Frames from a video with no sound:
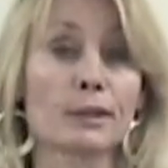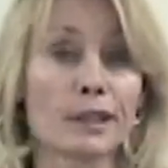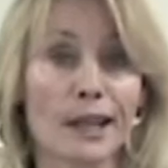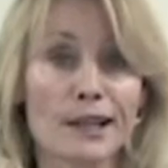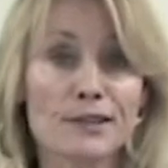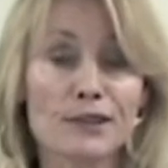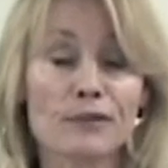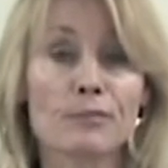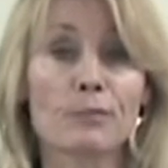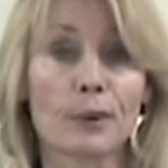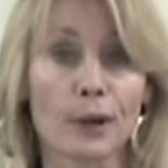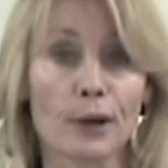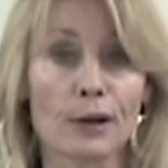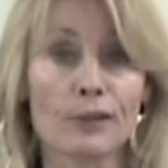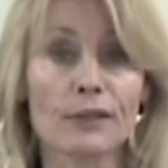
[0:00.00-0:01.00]
place of
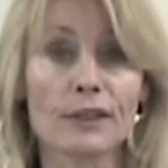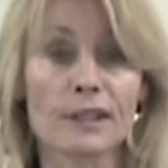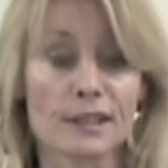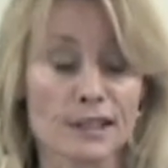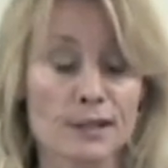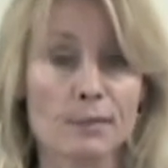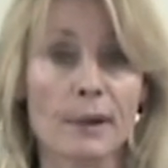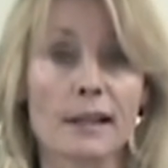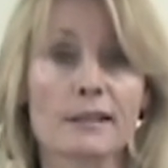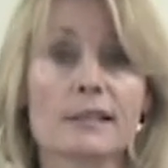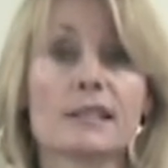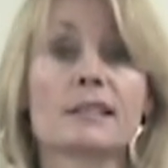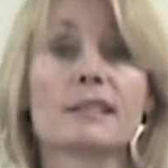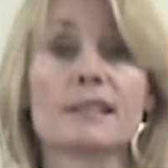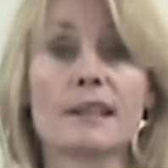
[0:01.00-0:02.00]
birth in
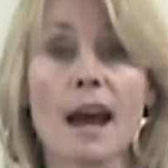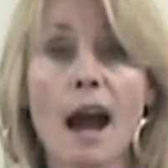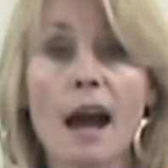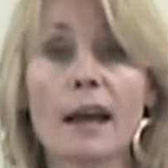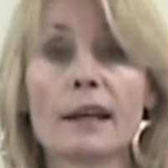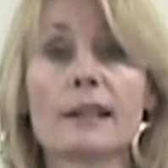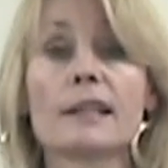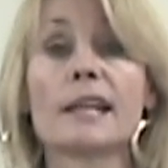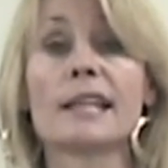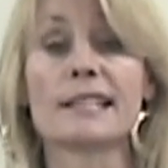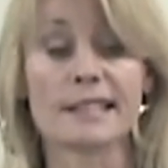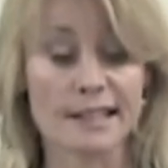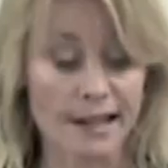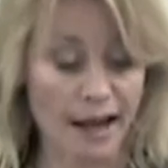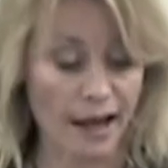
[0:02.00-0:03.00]
spaces 9
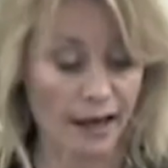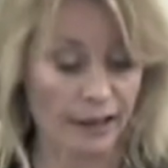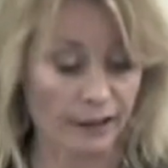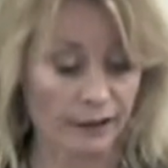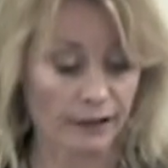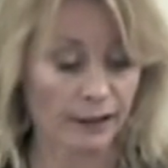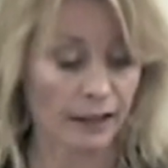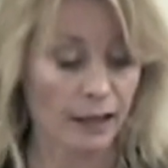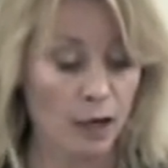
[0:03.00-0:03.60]
and 10.